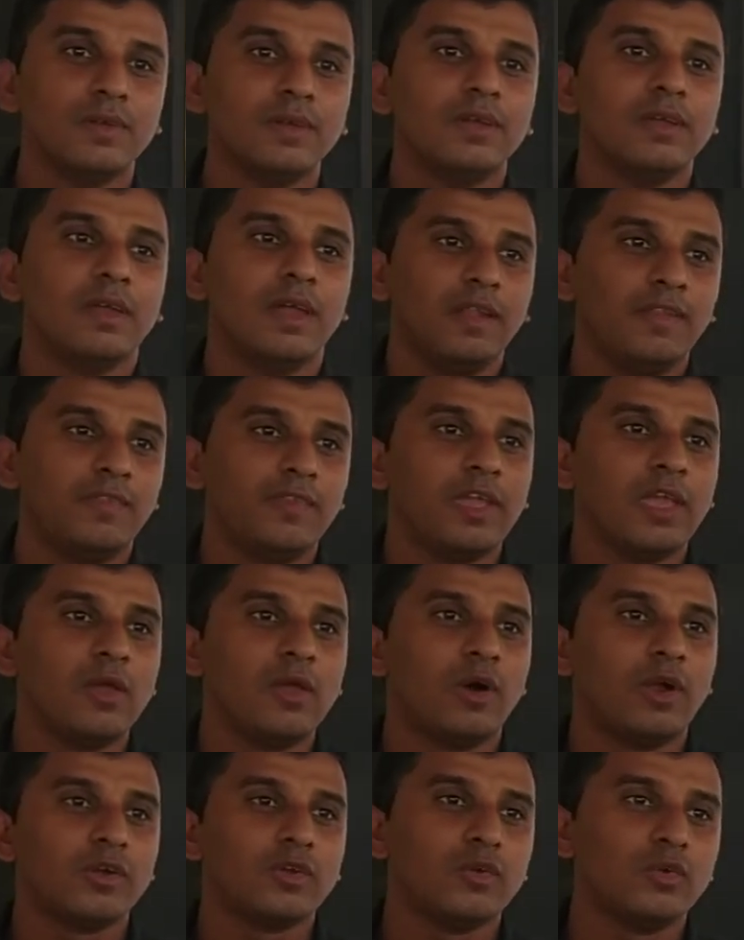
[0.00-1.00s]
Anything you
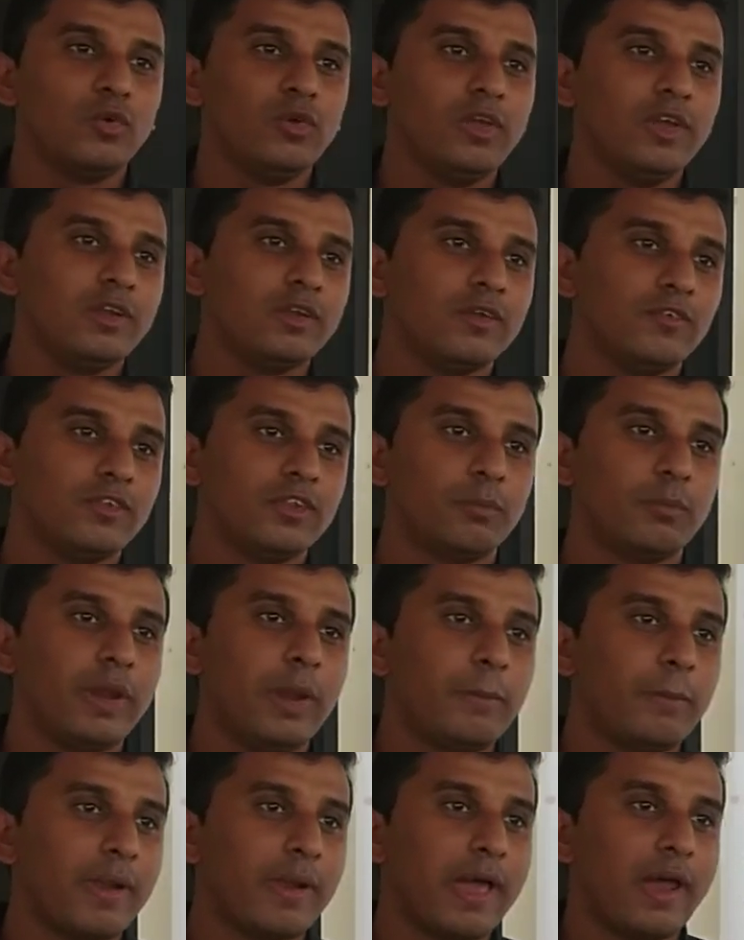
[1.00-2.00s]
want to do it with a
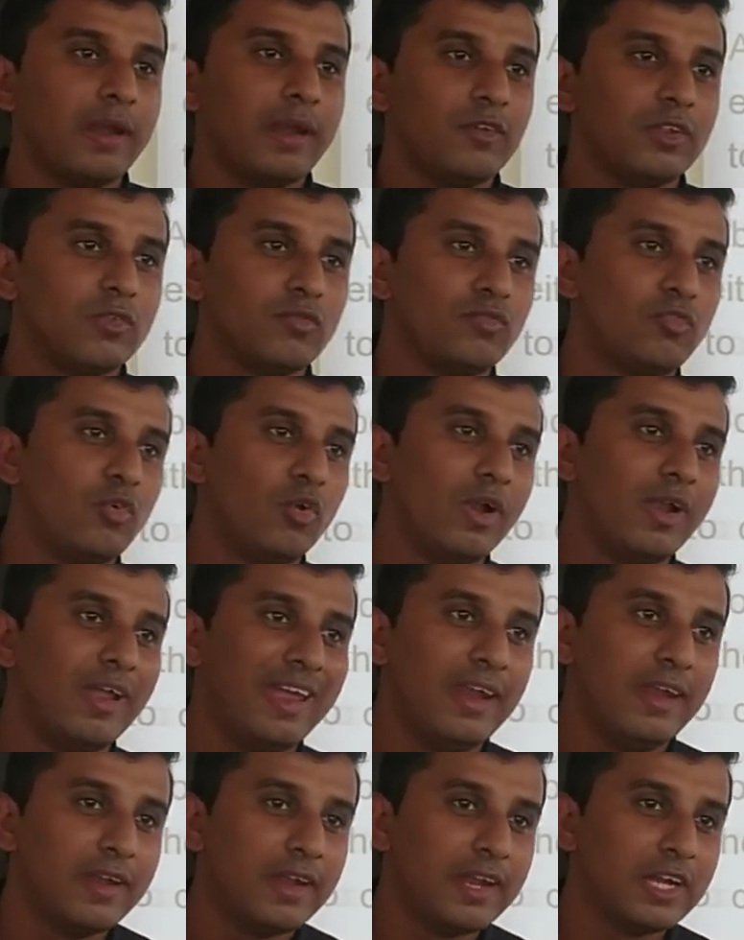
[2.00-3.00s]
pre-plan, with full
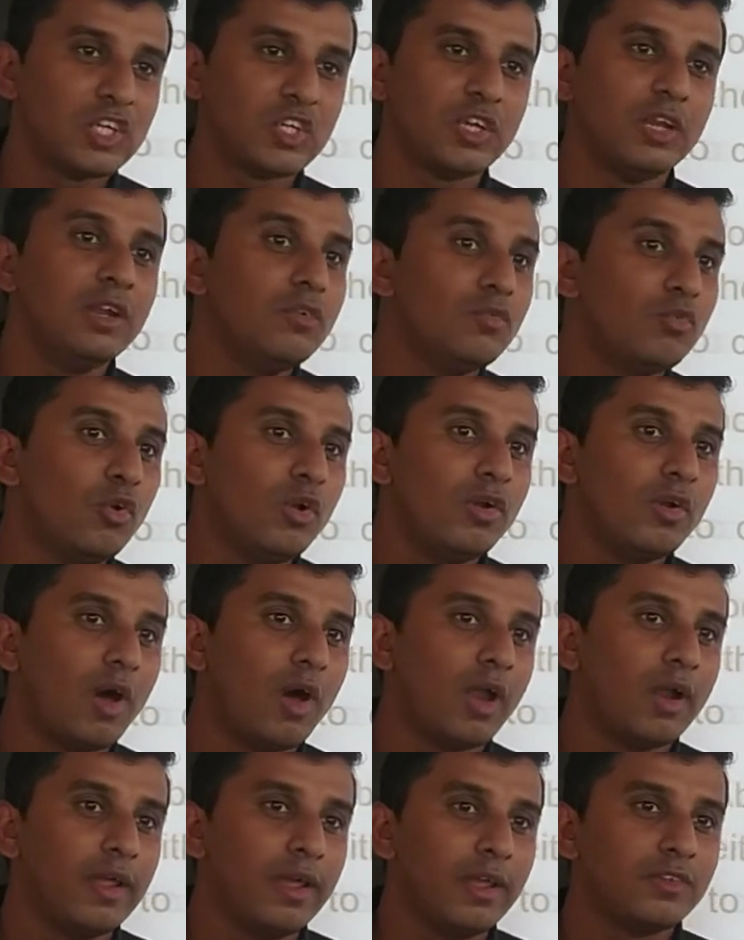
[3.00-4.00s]
intention, full
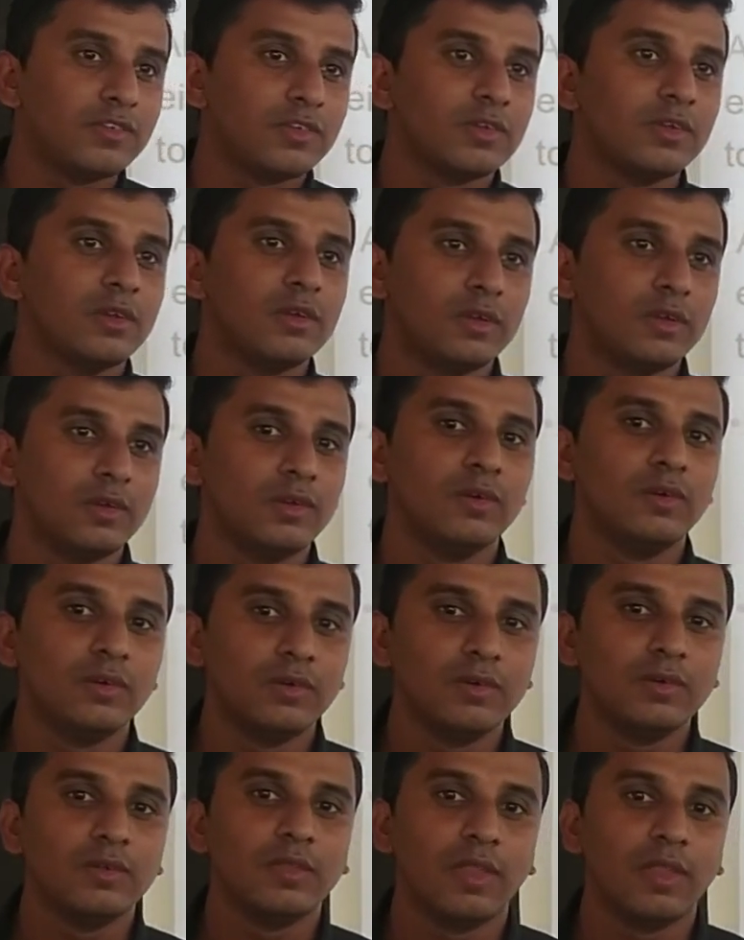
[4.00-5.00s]
knowledge,
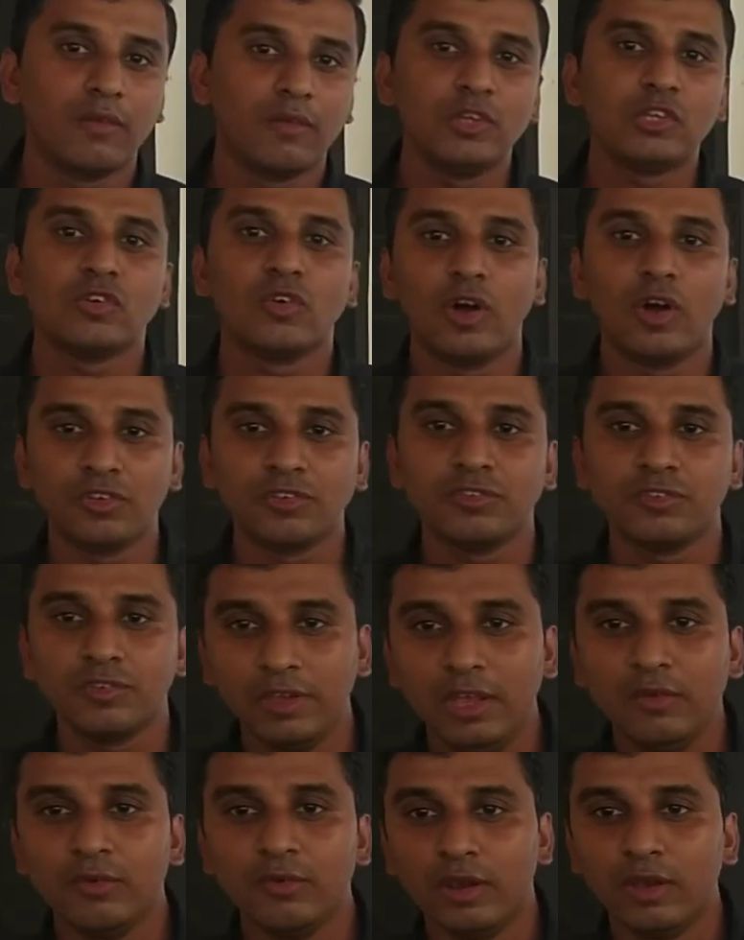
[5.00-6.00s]
that which causes
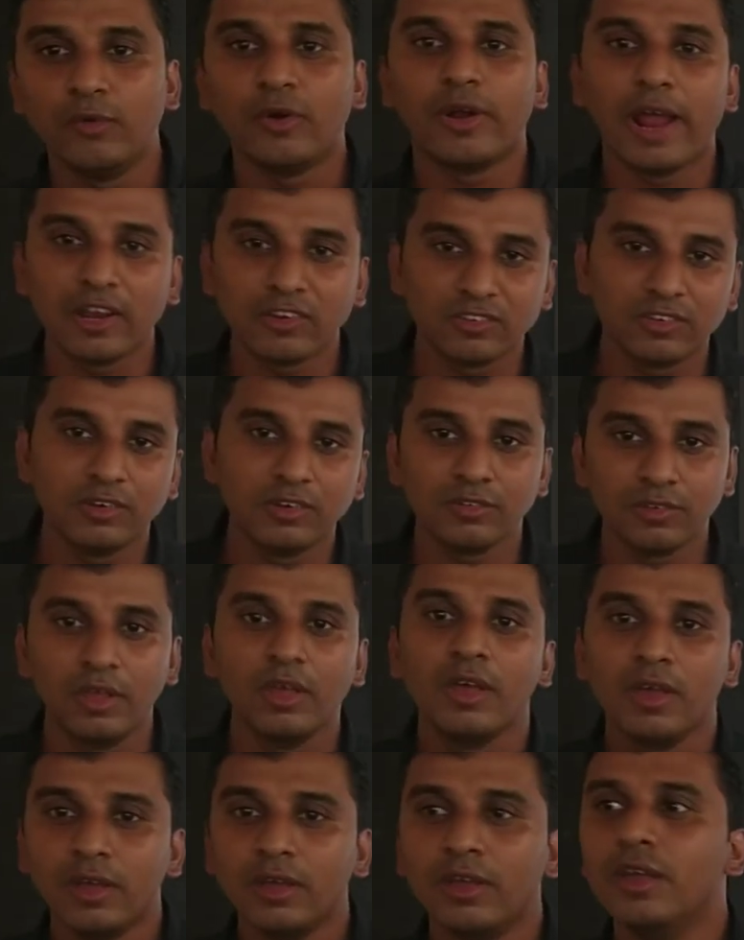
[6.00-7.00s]
evil, your actions
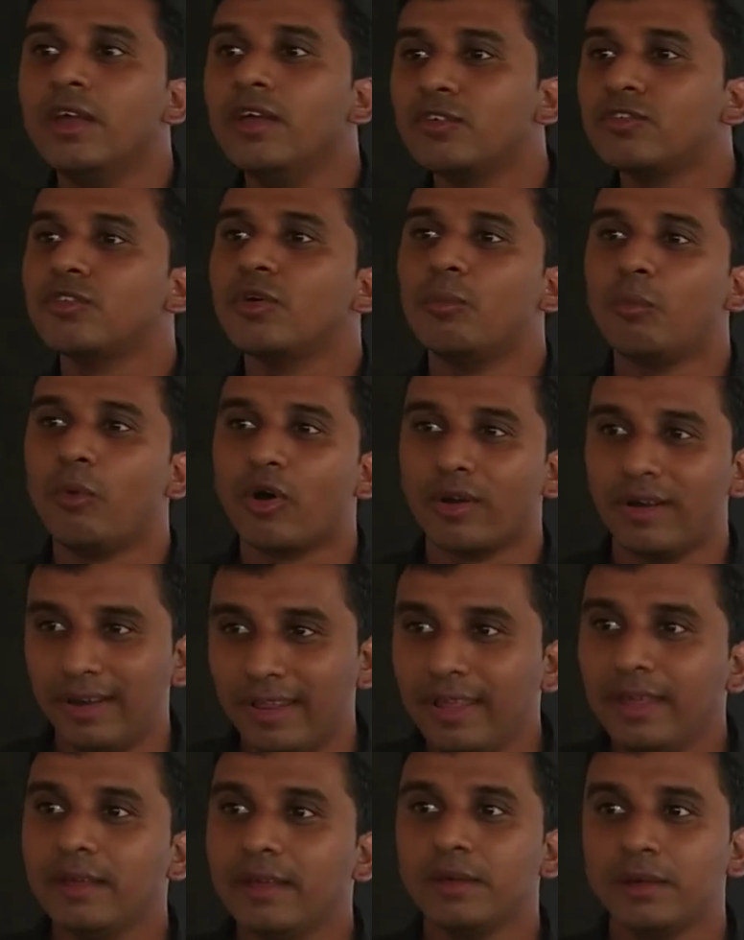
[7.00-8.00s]
is
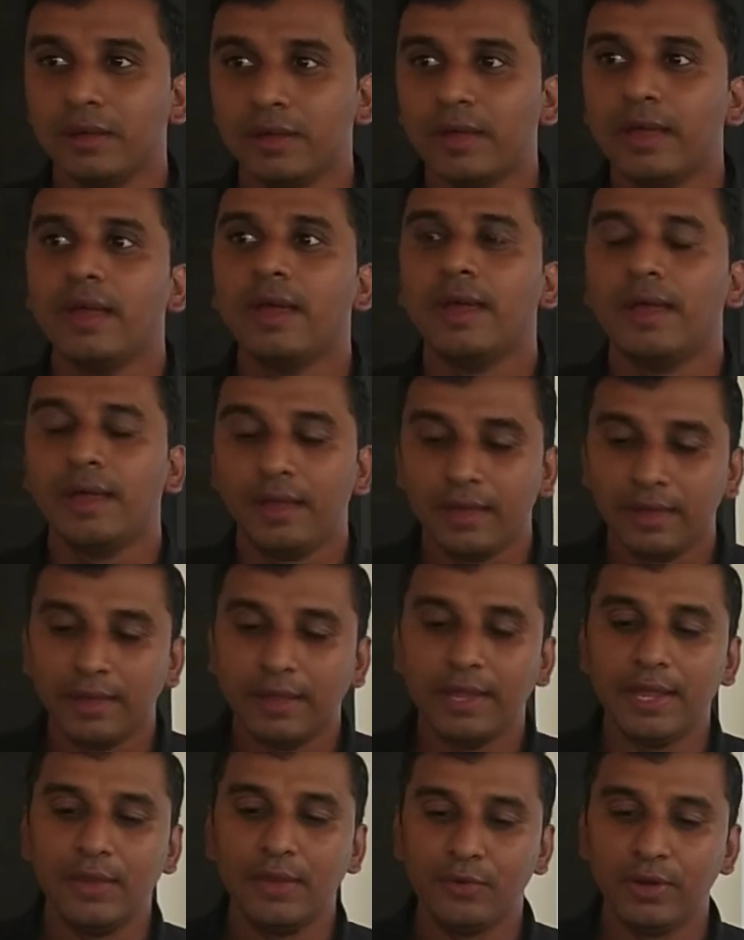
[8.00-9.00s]
morally
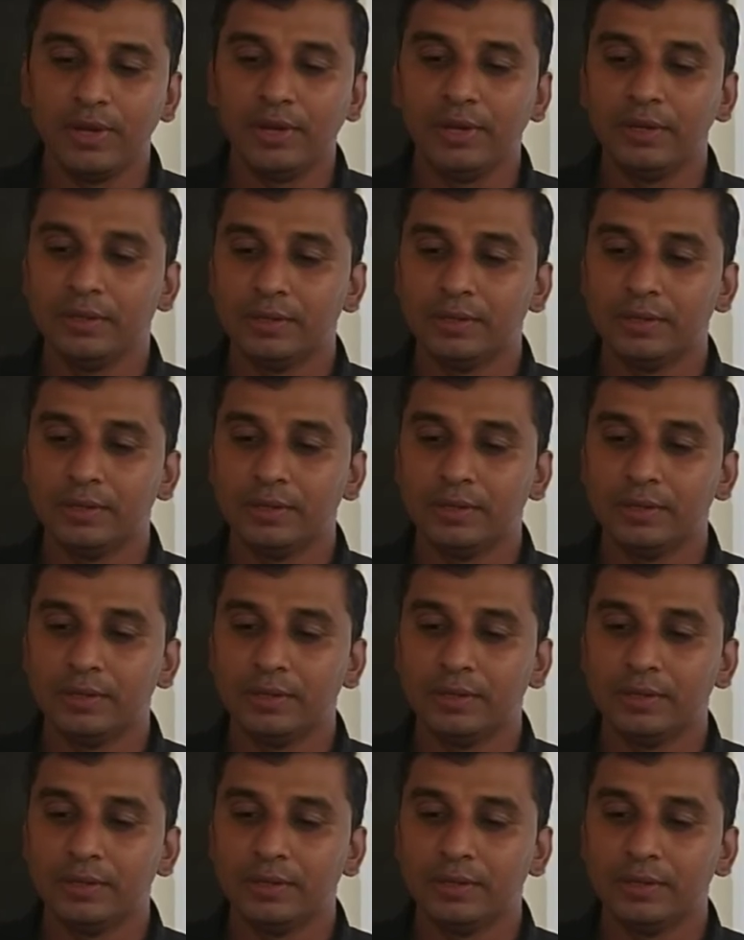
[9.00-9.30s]
evil.